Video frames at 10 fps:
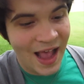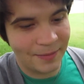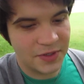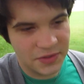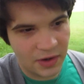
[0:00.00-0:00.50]

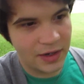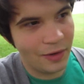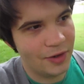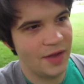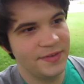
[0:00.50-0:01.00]
I'm just trying to
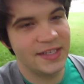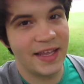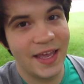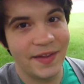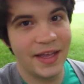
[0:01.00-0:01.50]
hold off until
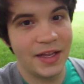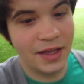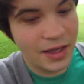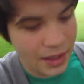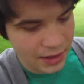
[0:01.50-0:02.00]
I get like
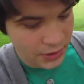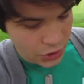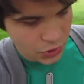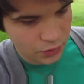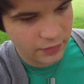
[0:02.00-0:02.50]
a
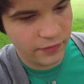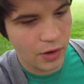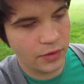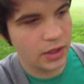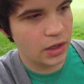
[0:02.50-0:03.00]
newer
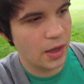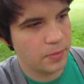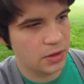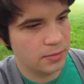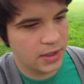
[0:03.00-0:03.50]
phone in a
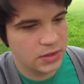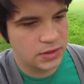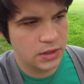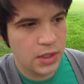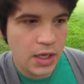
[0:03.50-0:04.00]
couple of months,